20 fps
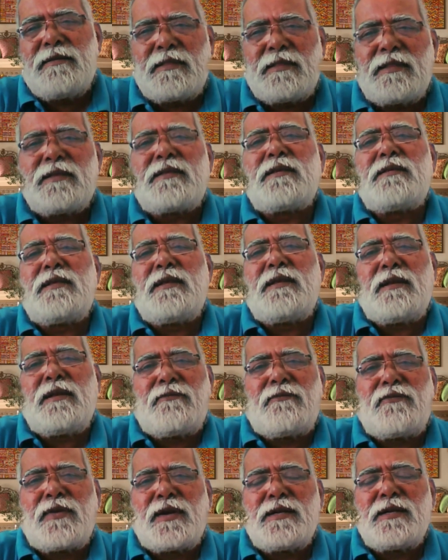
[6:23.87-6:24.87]
This is the
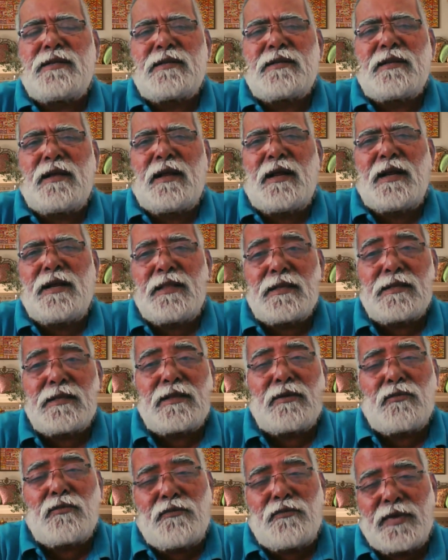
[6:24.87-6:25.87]
difference, and this is
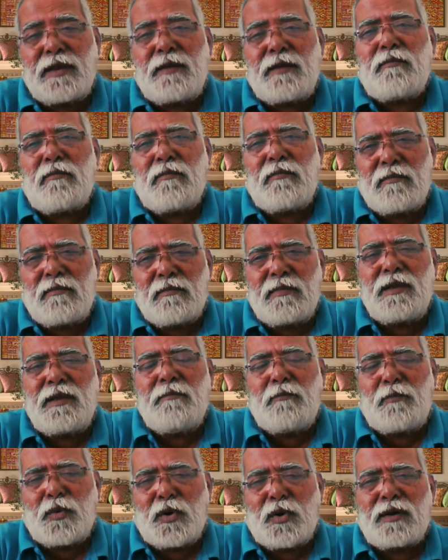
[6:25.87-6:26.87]
a very
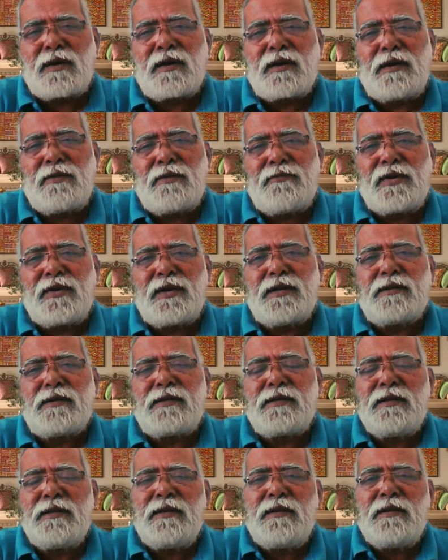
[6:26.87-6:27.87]
important difference.
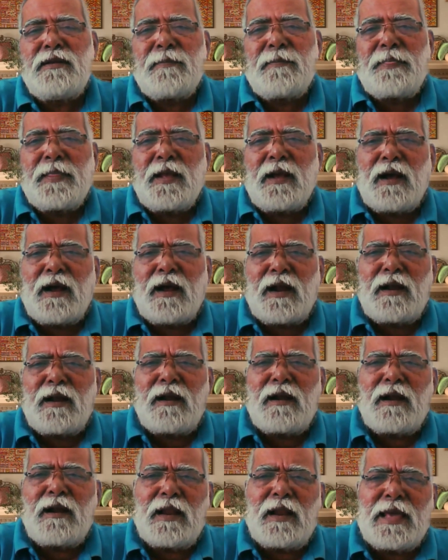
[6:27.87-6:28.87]

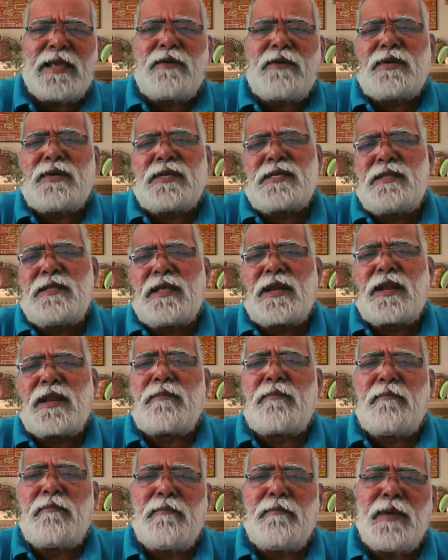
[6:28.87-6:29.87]
And likewise, there are
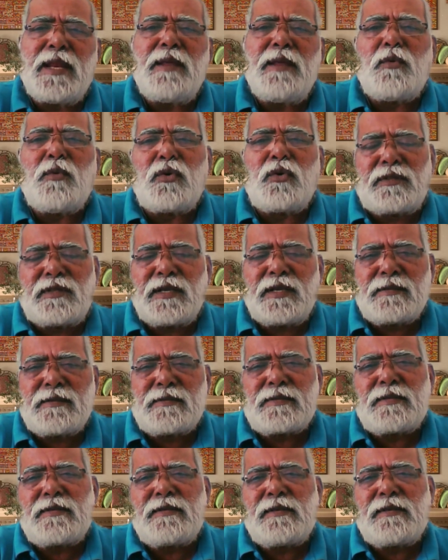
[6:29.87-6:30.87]
many more
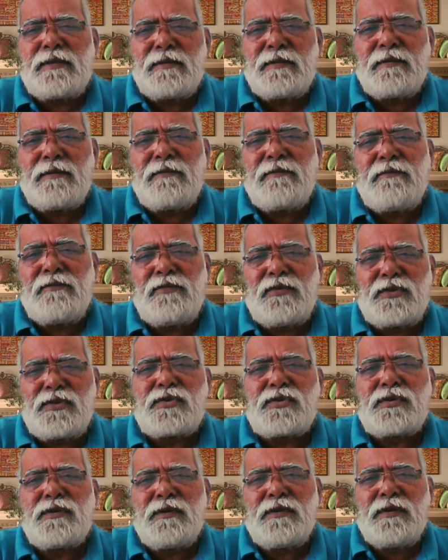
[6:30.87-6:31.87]
things
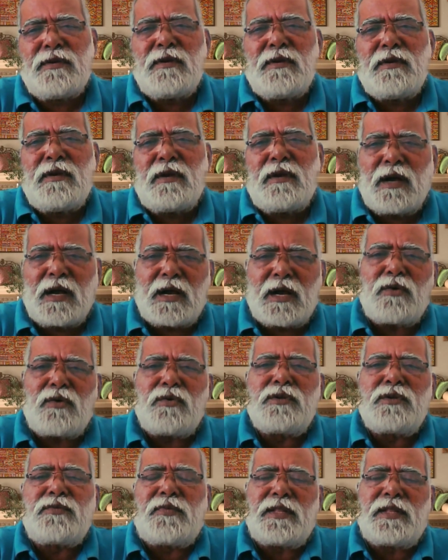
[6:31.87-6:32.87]
which
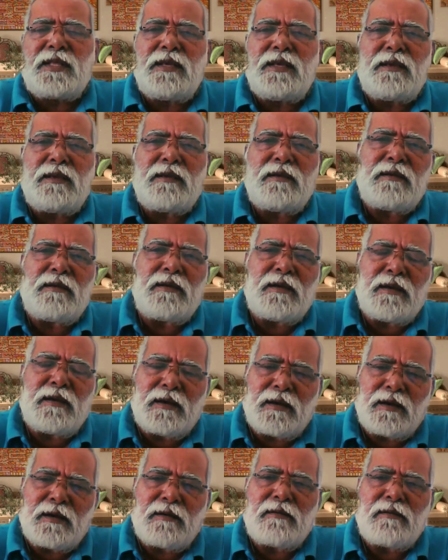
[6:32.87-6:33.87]
accounts for the
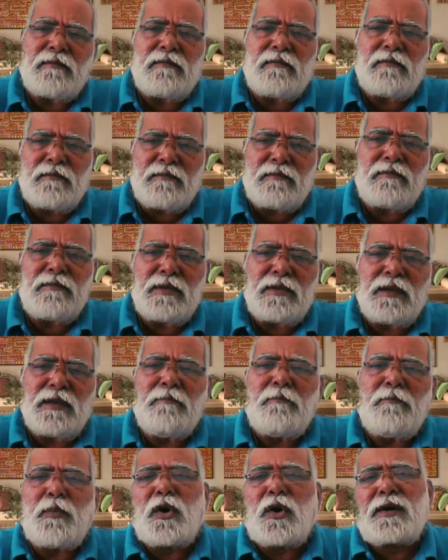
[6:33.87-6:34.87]

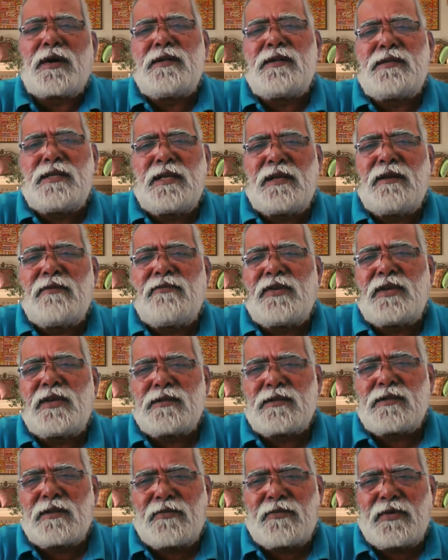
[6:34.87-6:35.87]
important significance
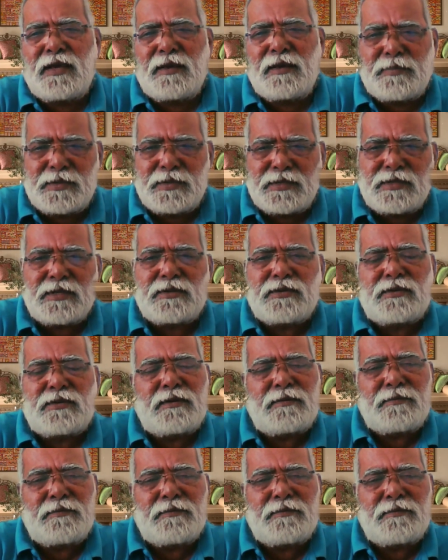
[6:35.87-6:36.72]
of KP system.